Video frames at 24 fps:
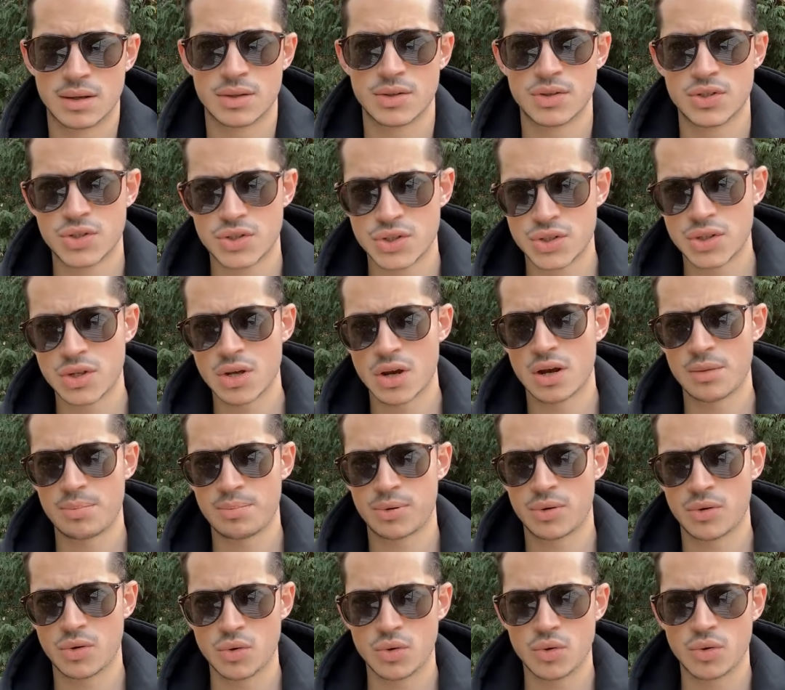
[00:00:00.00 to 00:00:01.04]

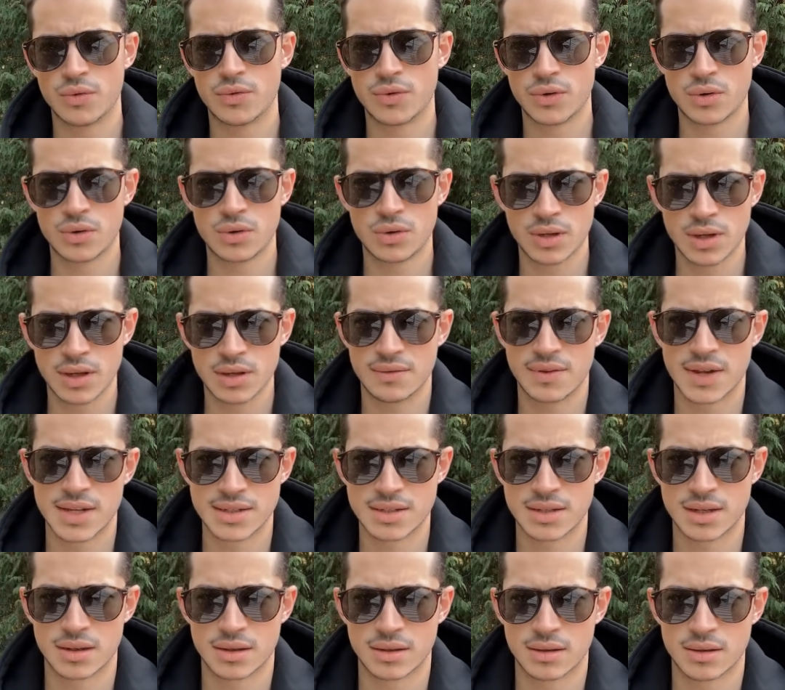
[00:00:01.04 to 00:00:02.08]
stop over
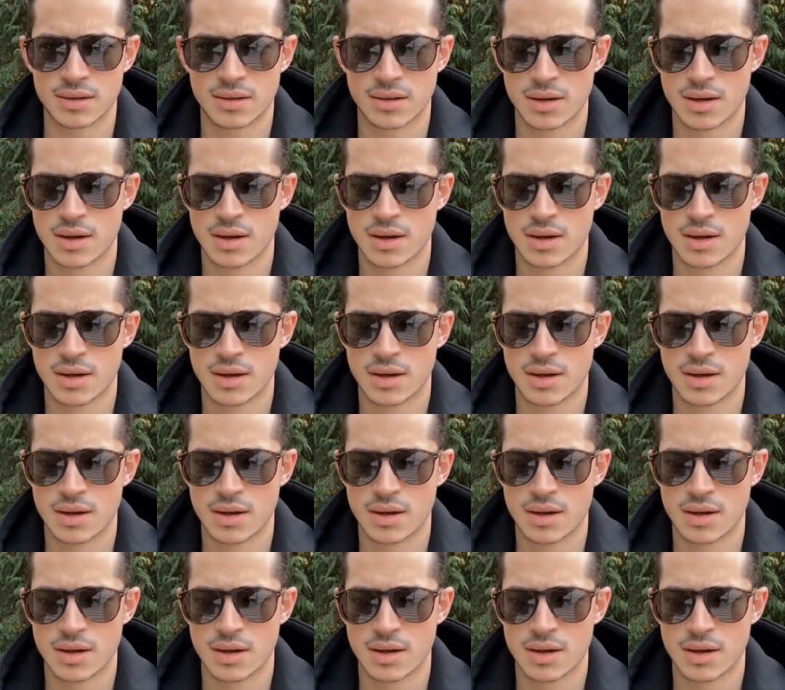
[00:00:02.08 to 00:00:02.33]
investing.